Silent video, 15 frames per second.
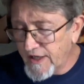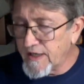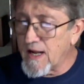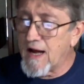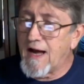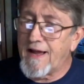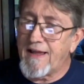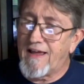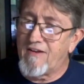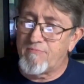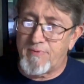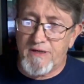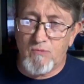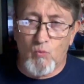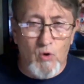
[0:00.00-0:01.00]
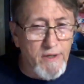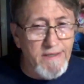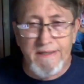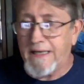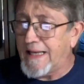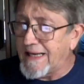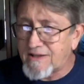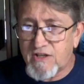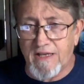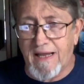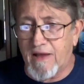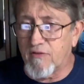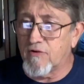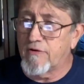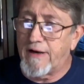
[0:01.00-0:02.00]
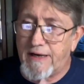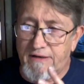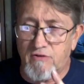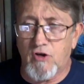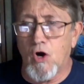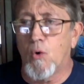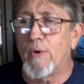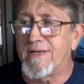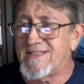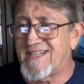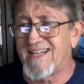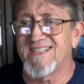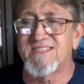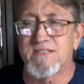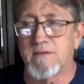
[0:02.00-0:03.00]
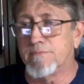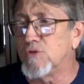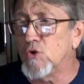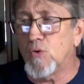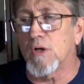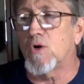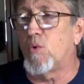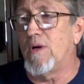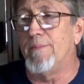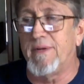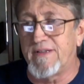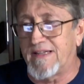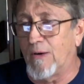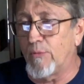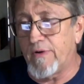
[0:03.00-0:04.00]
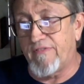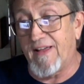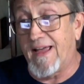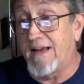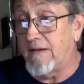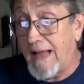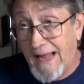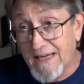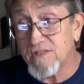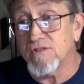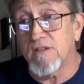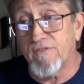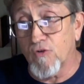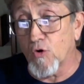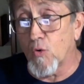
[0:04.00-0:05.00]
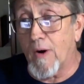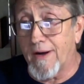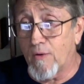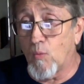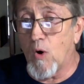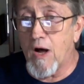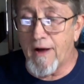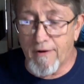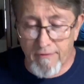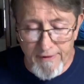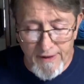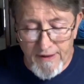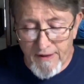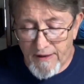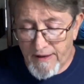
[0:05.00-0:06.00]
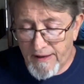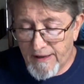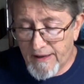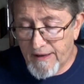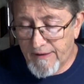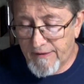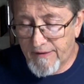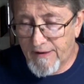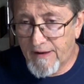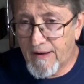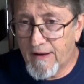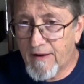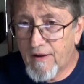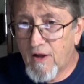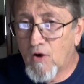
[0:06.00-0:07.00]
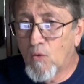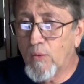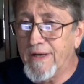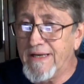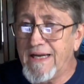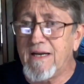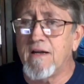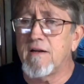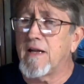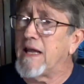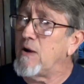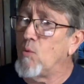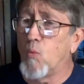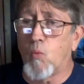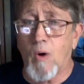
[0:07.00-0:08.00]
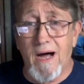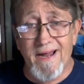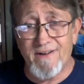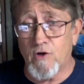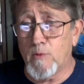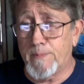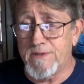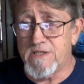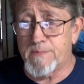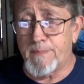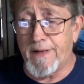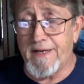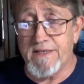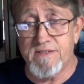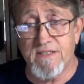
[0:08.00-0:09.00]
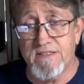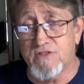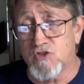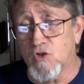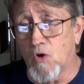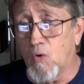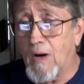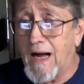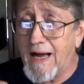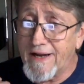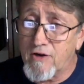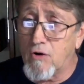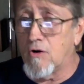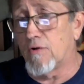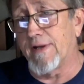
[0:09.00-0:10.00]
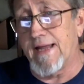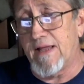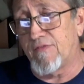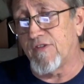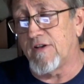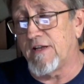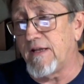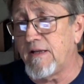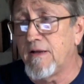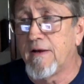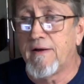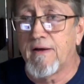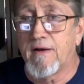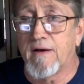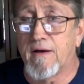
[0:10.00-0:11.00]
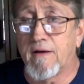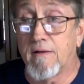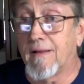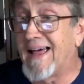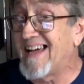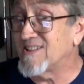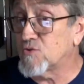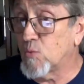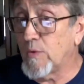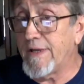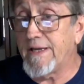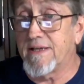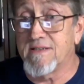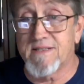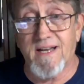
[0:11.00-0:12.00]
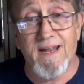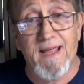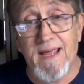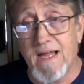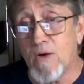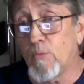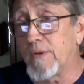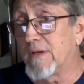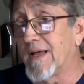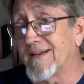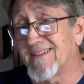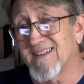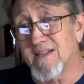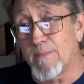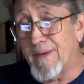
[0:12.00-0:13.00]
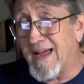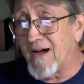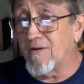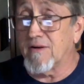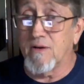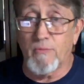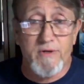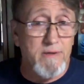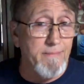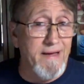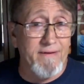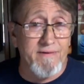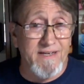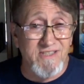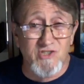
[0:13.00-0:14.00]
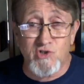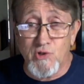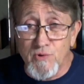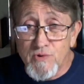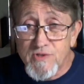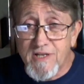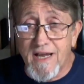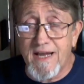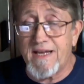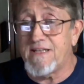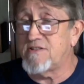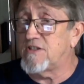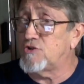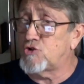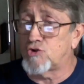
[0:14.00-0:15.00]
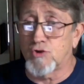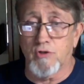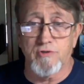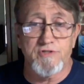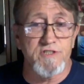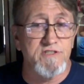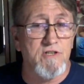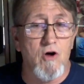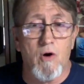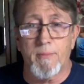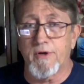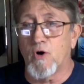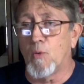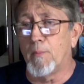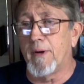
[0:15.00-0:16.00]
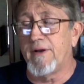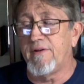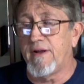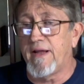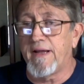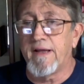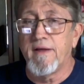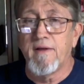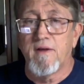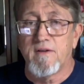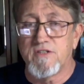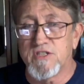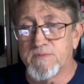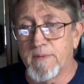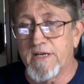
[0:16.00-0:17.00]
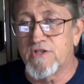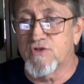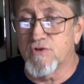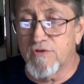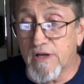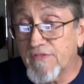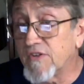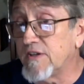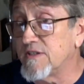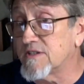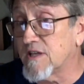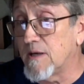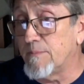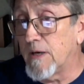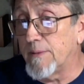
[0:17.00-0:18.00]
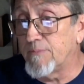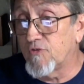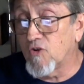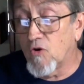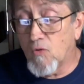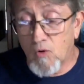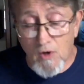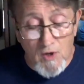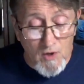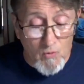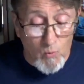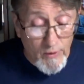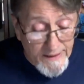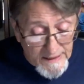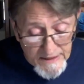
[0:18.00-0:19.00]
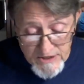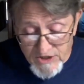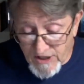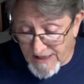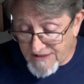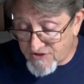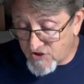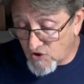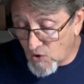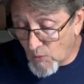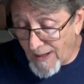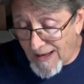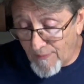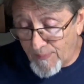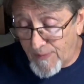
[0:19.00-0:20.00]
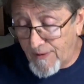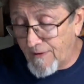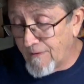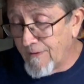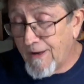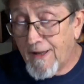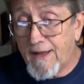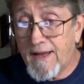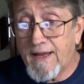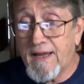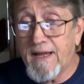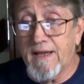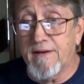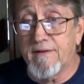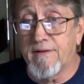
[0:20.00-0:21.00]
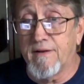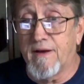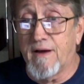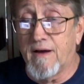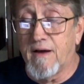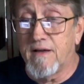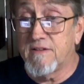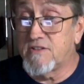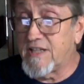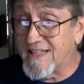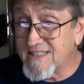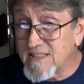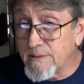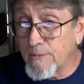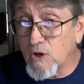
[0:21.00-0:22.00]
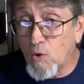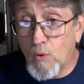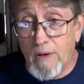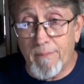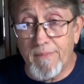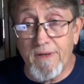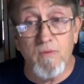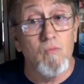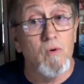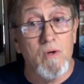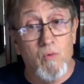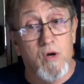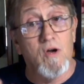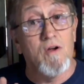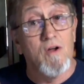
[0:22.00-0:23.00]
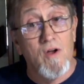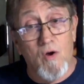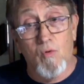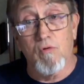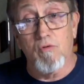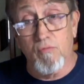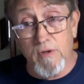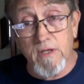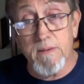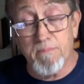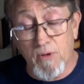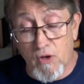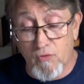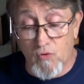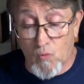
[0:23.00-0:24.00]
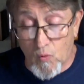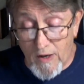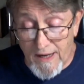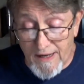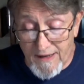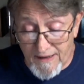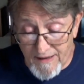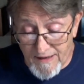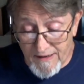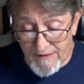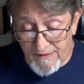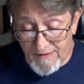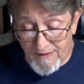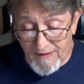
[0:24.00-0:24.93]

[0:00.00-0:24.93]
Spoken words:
and I have been wanting to get together and go and test some new equipment that we've had actually for quite a while. And we needed a wide open space. And so I called Anthony last week and said, hey, we'd like to come out. Can we come out next Tuesday? He says, sure, just call me on Monday. Just make sure nothing has come up. So we got a chance to go out there and test some equipment. We're really blown away, and